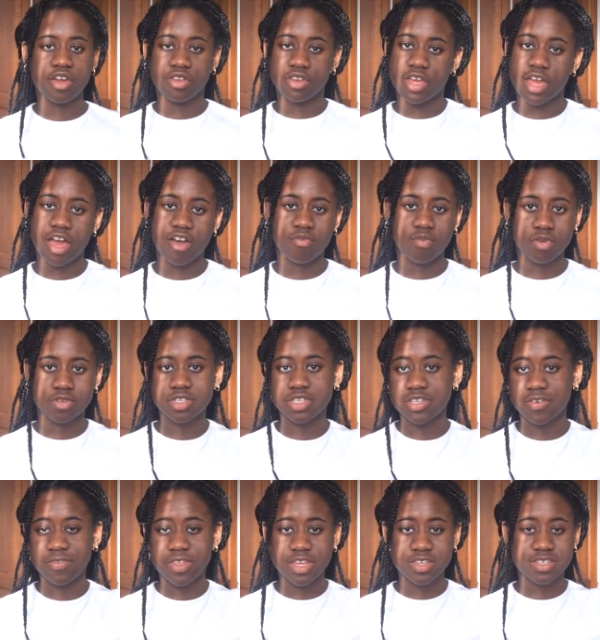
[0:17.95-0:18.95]
I only have
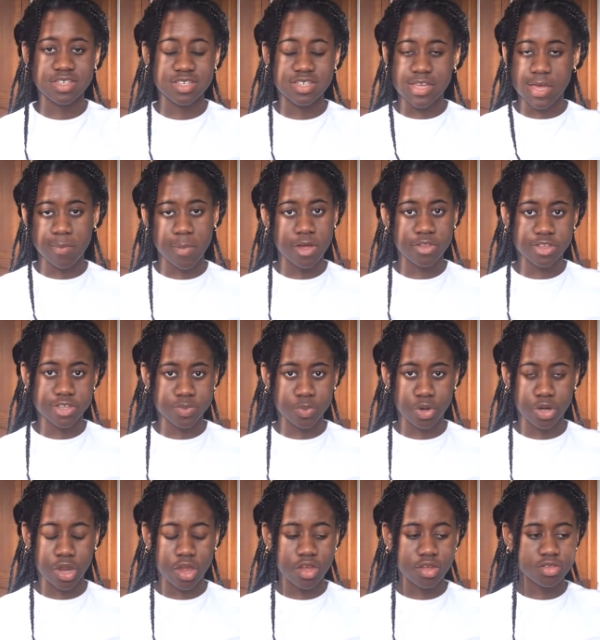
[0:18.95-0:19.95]
positive things to say about this
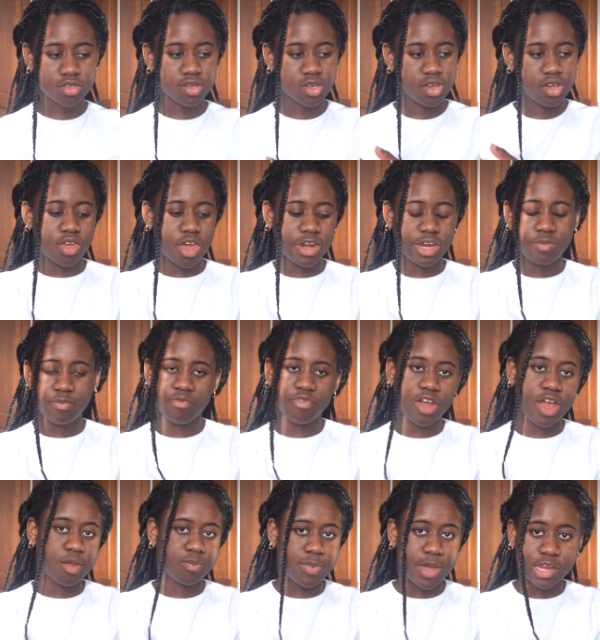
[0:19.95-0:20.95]
product. I didn't
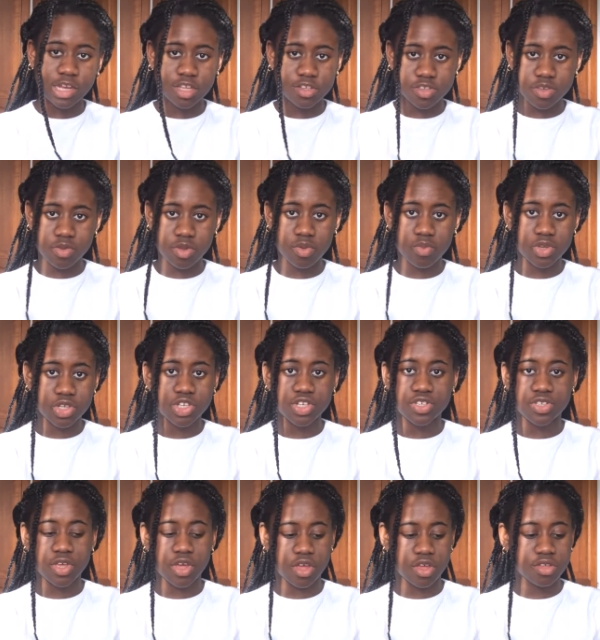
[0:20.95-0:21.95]
react badly to it, which
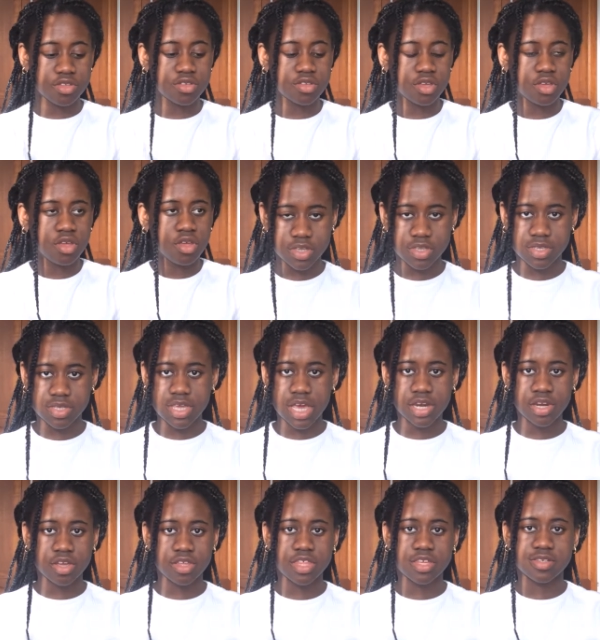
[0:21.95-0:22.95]
is good, because
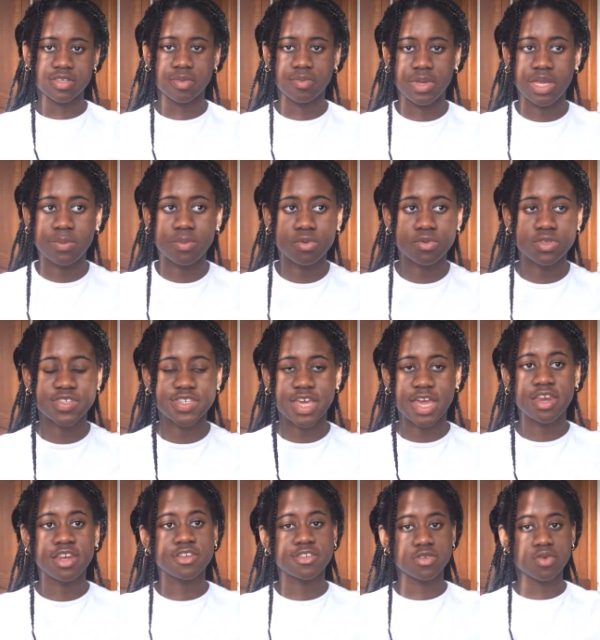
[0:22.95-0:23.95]
I know that some people's
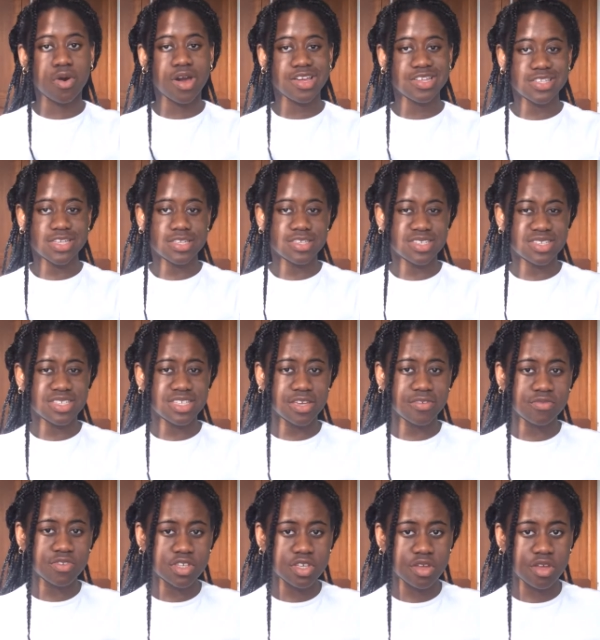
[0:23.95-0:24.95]
skin is quite
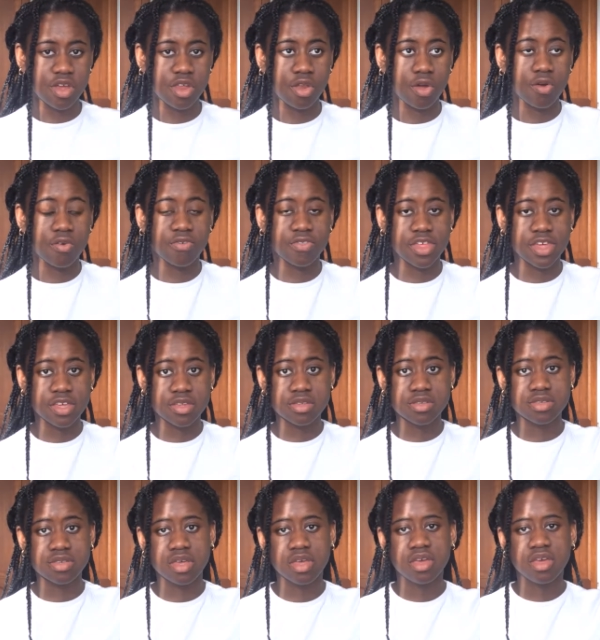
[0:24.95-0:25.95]
sensitive to a lot of
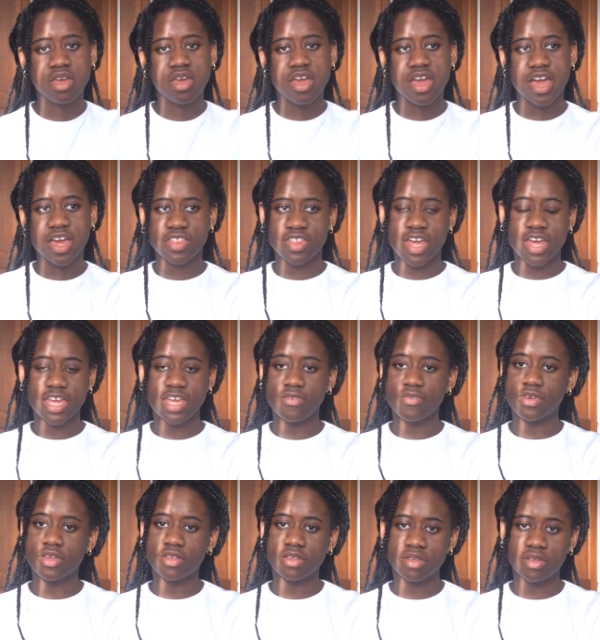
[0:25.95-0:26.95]
things, and that
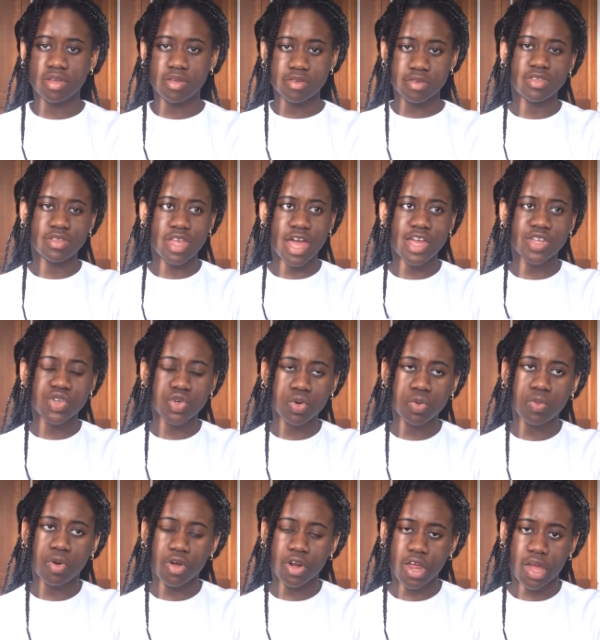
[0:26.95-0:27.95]
even
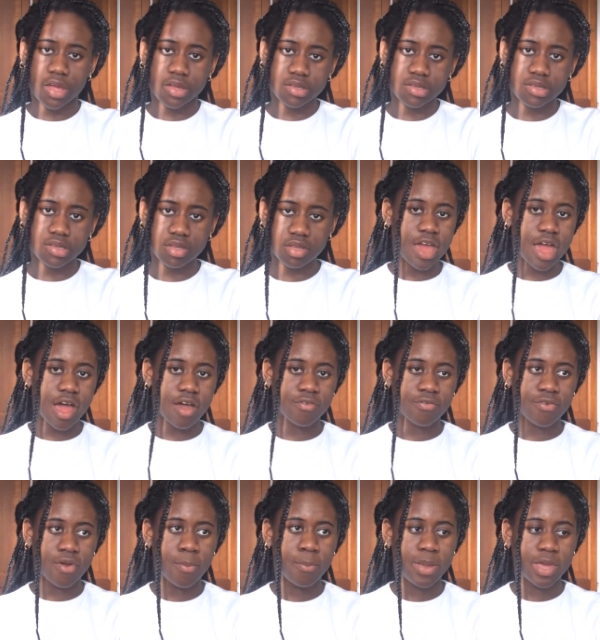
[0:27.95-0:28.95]
natural products can have
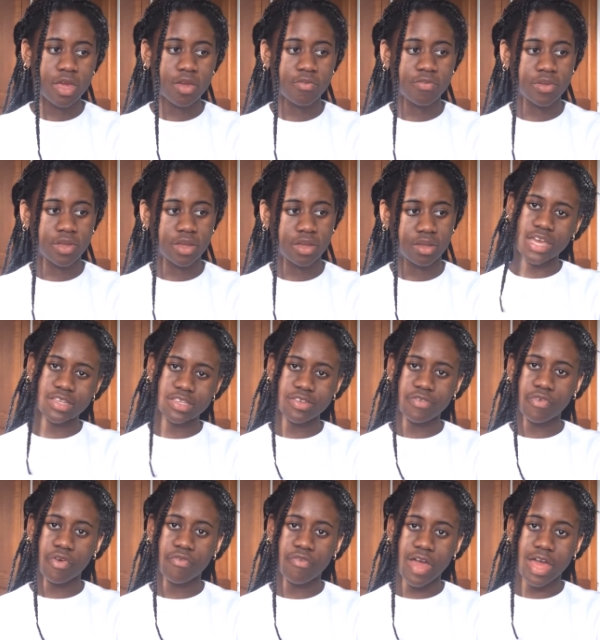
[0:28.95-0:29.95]
a bit of a
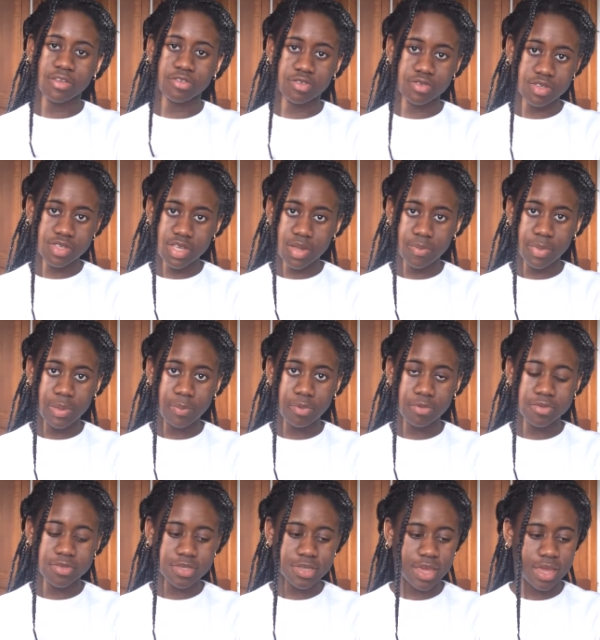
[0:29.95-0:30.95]
negative effect on some
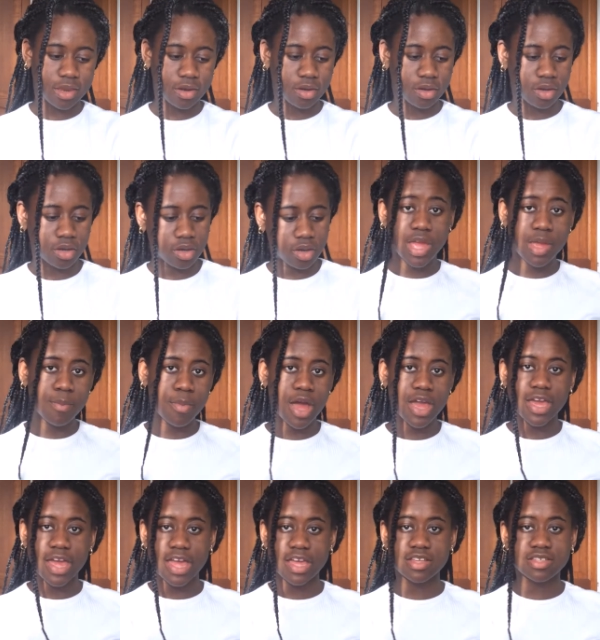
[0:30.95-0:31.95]
people's skin. But in
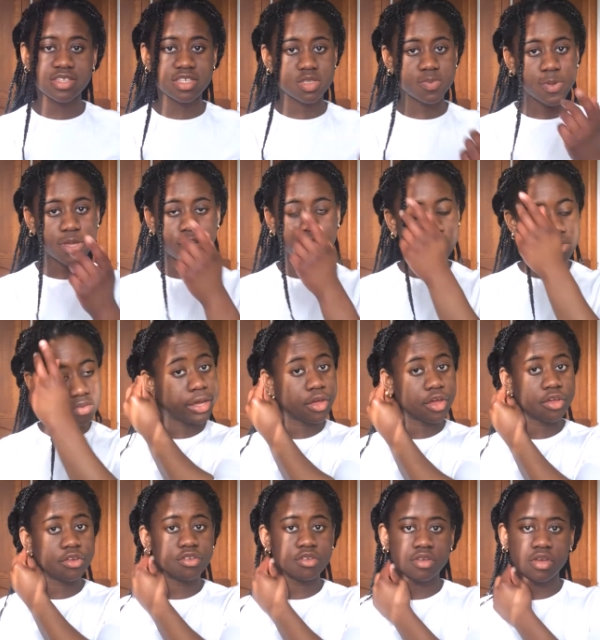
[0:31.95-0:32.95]
my case, it's been very
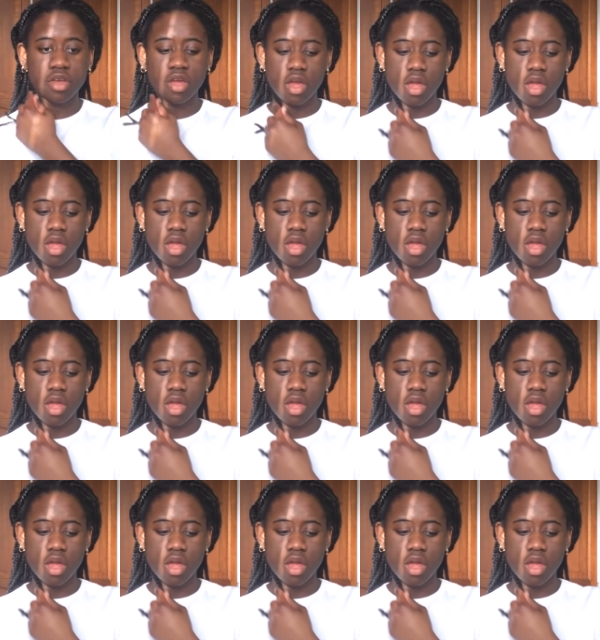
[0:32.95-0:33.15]
good.